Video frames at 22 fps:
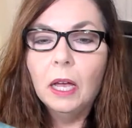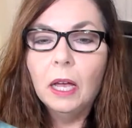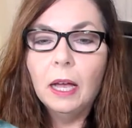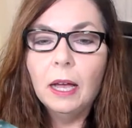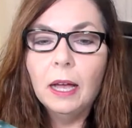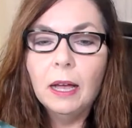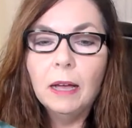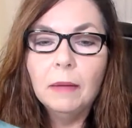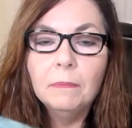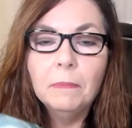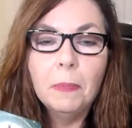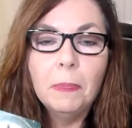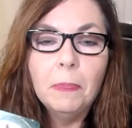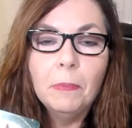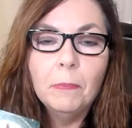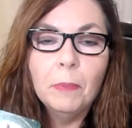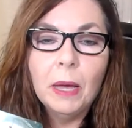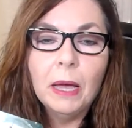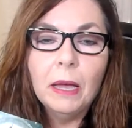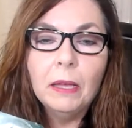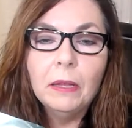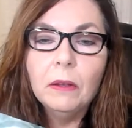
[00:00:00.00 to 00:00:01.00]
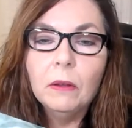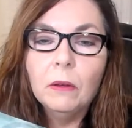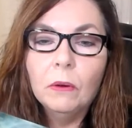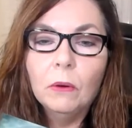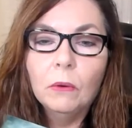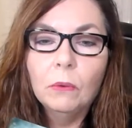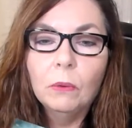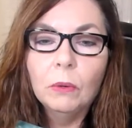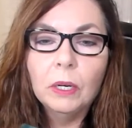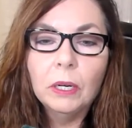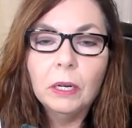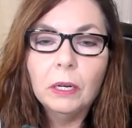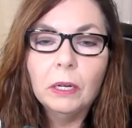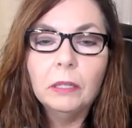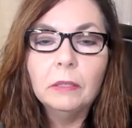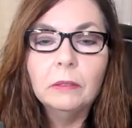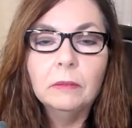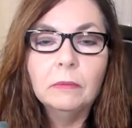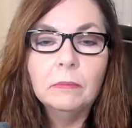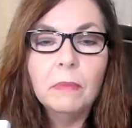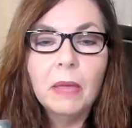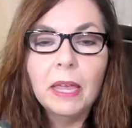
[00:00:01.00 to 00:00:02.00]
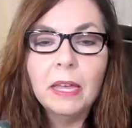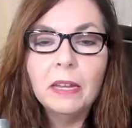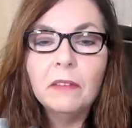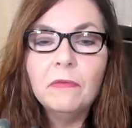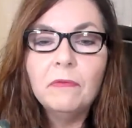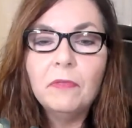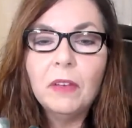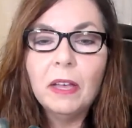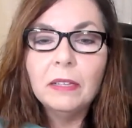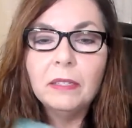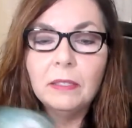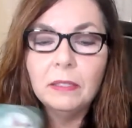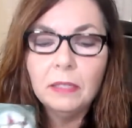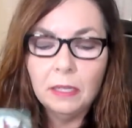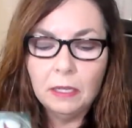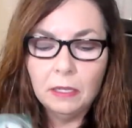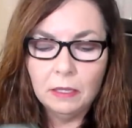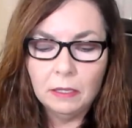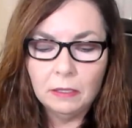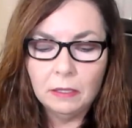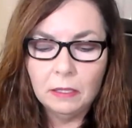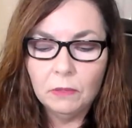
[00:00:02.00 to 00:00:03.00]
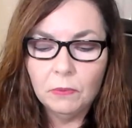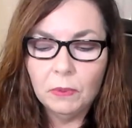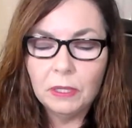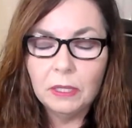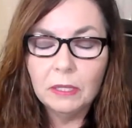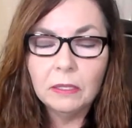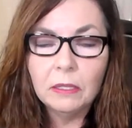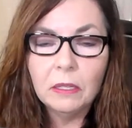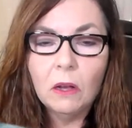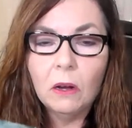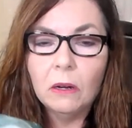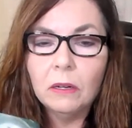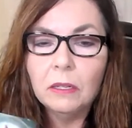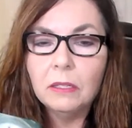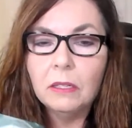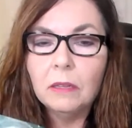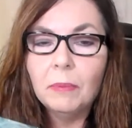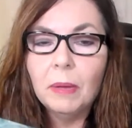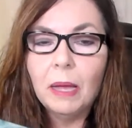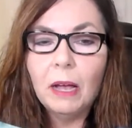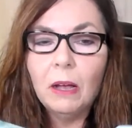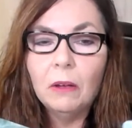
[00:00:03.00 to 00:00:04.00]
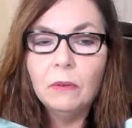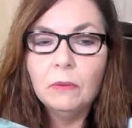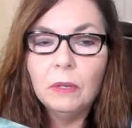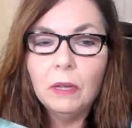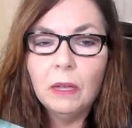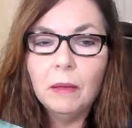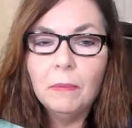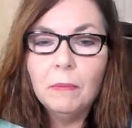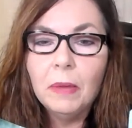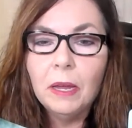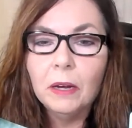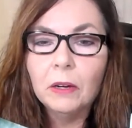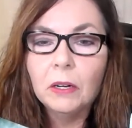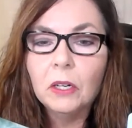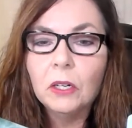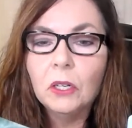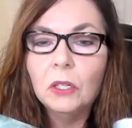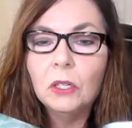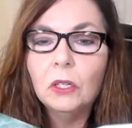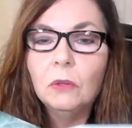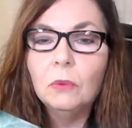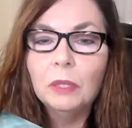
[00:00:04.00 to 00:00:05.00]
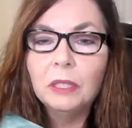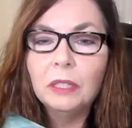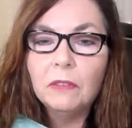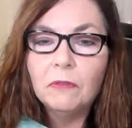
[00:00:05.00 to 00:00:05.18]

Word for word: Um, but we're manifesting. This is what this card is about a miracle with the